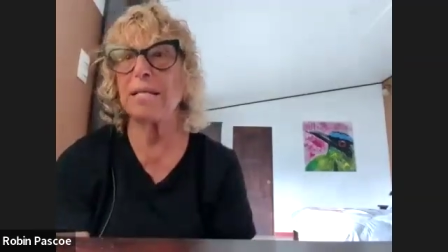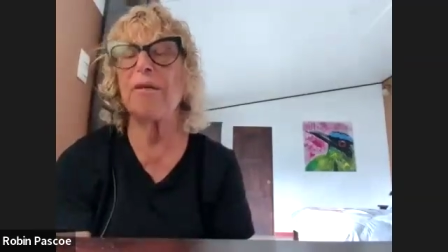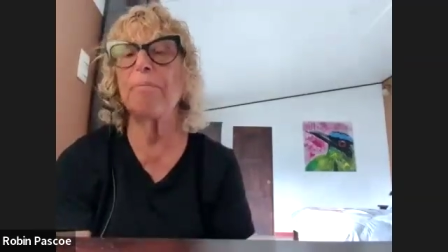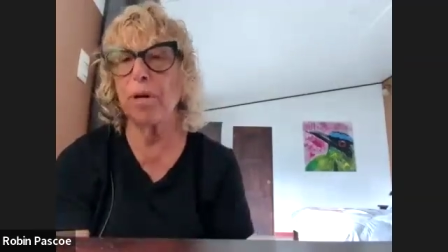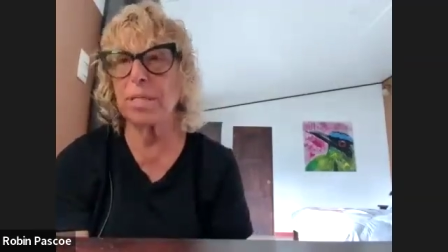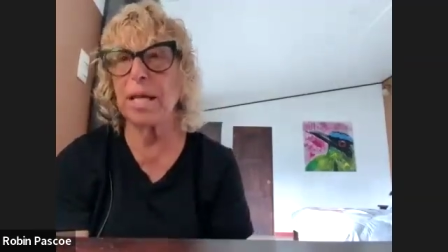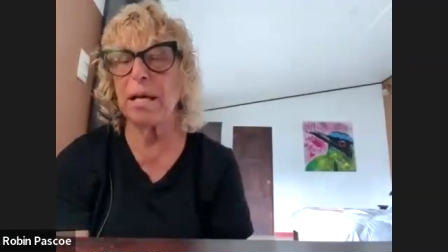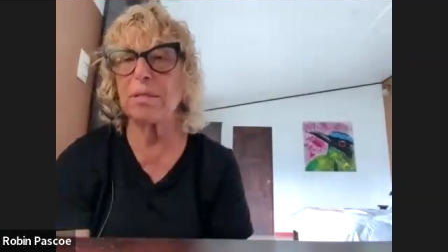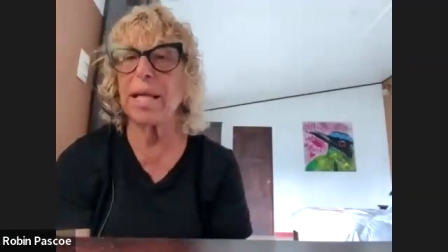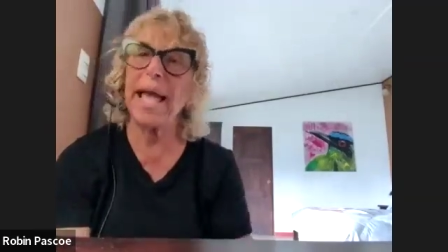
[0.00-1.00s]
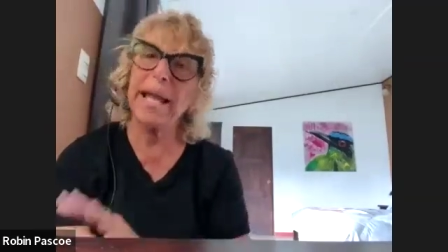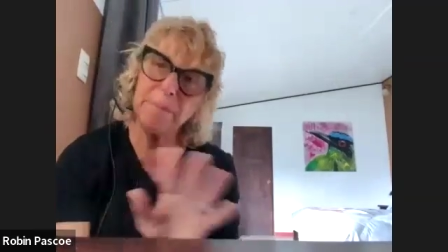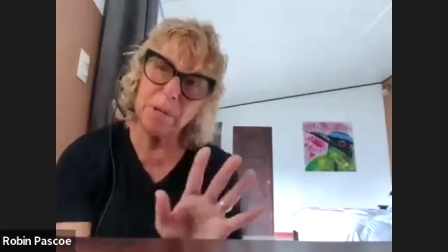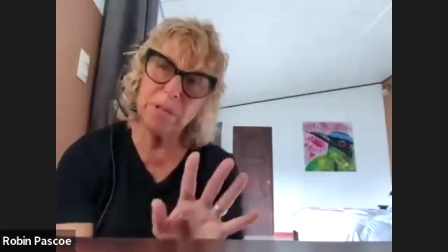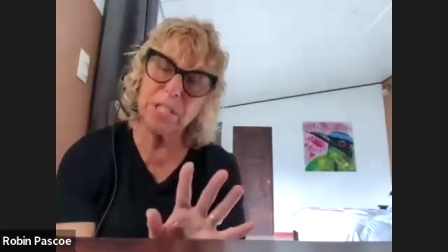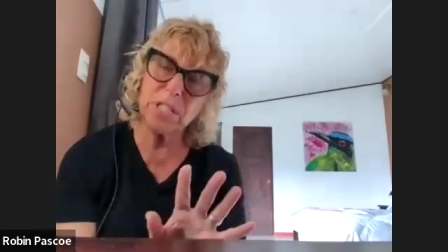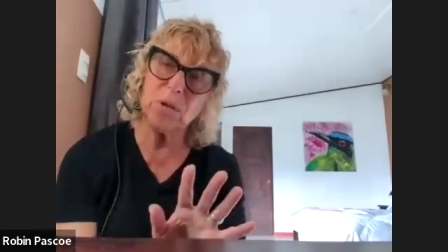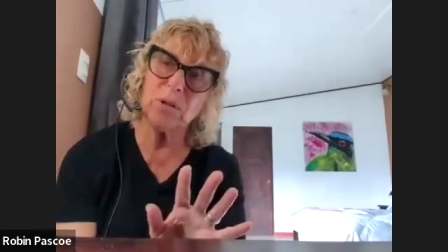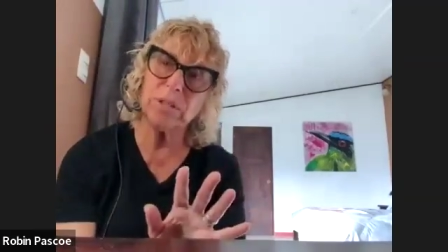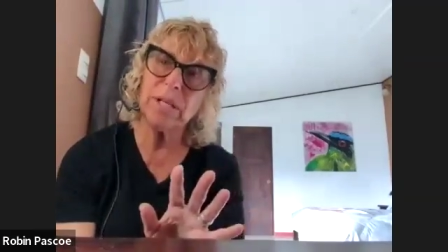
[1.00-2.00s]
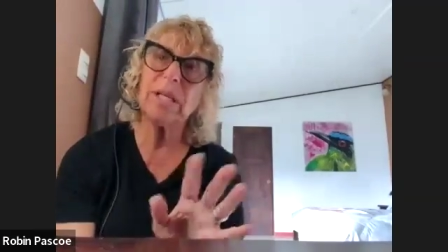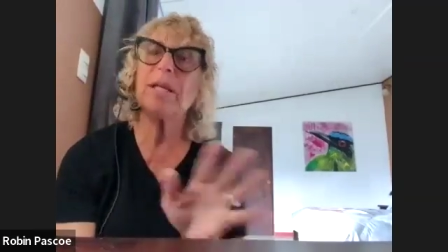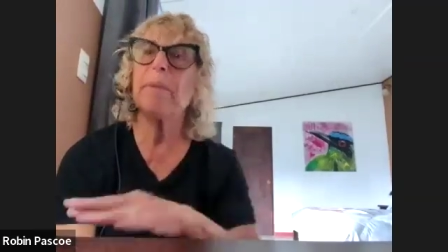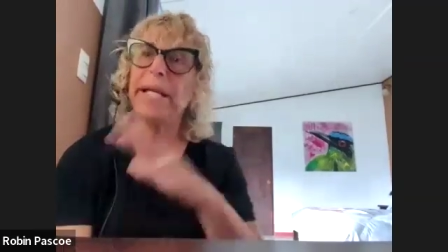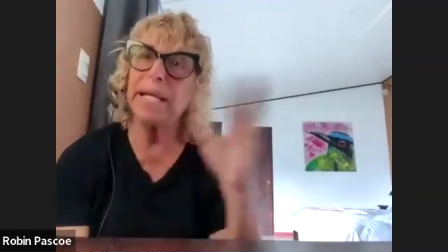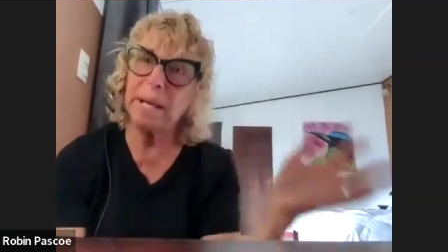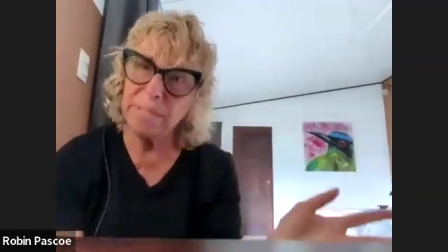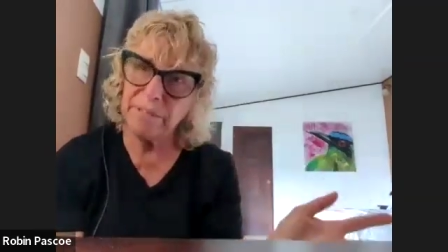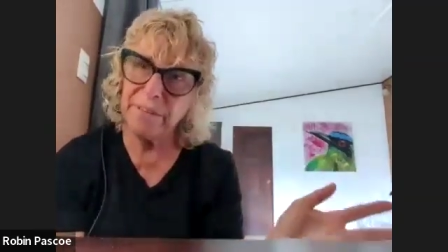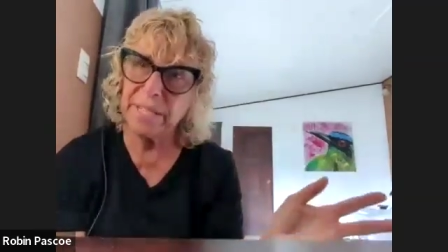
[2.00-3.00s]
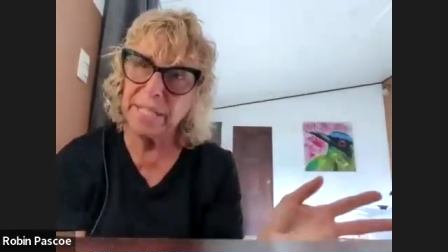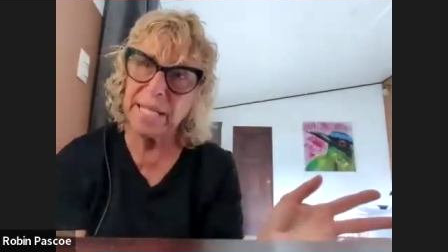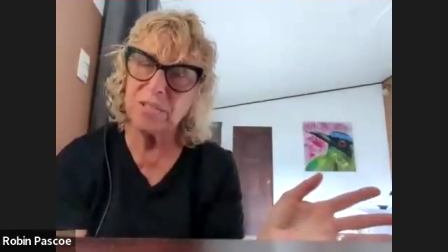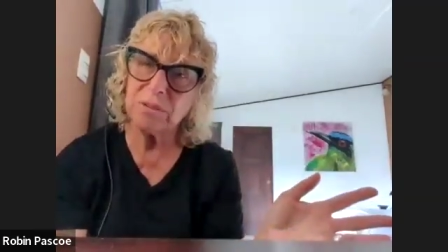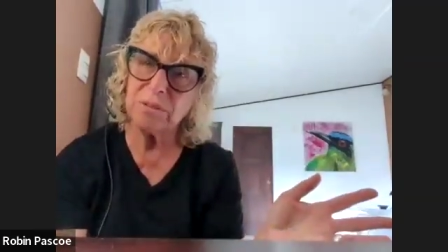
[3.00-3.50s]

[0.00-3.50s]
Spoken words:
of book sales, any book that's sold, the money comes to Finca Cantros.